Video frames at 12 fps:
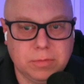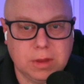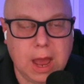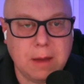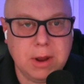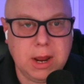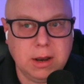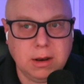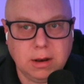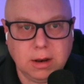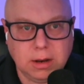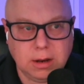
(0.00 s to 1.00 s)
I mean,
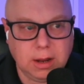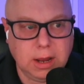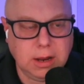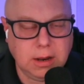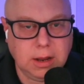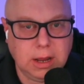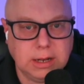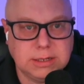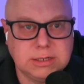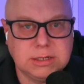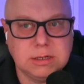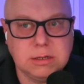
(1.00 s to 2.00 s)

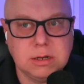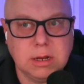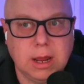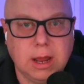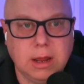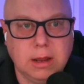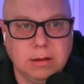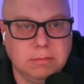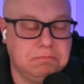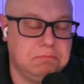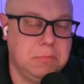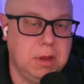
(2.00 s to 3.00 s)
it's
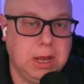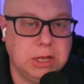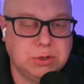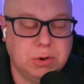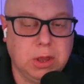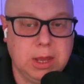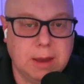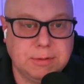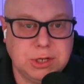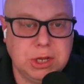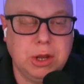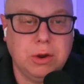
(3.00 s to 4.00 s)
really up
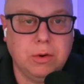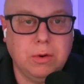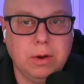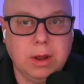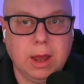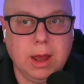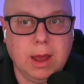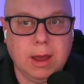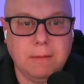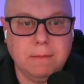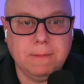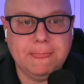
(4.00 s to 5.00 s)
to you.
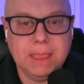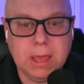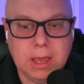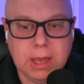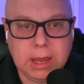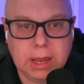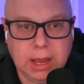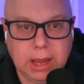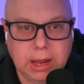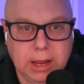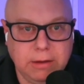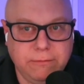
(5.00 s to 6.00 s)

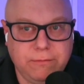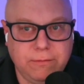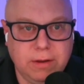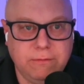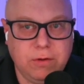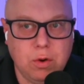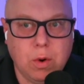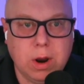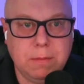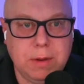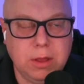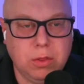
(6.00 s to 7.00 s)
If you want to
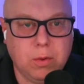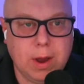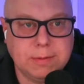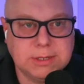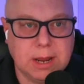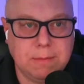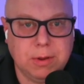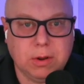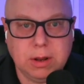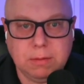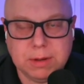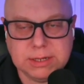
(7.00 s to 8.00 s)
be in the website
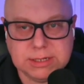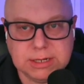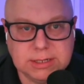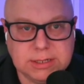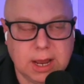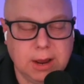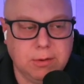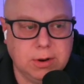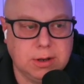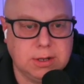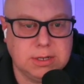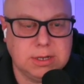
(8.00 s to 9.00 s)
building business, I
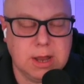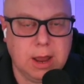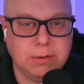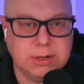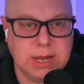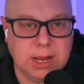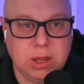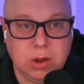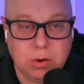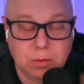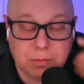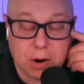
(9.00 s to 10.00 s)
would take
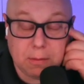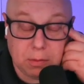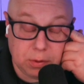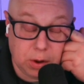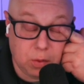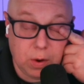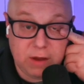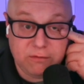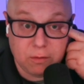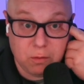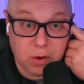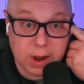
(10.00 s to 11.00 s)
you probably away
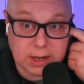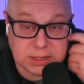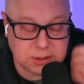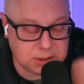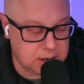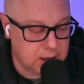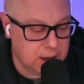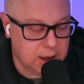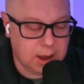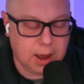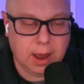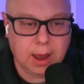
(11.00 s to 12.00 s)
from Wix.
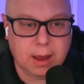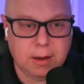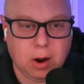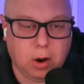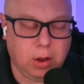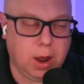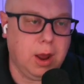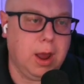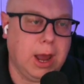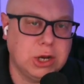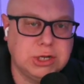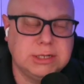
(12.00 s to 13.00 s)

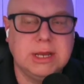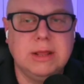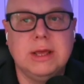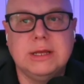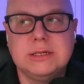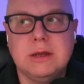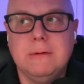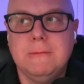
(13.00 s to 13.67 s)
I should say this: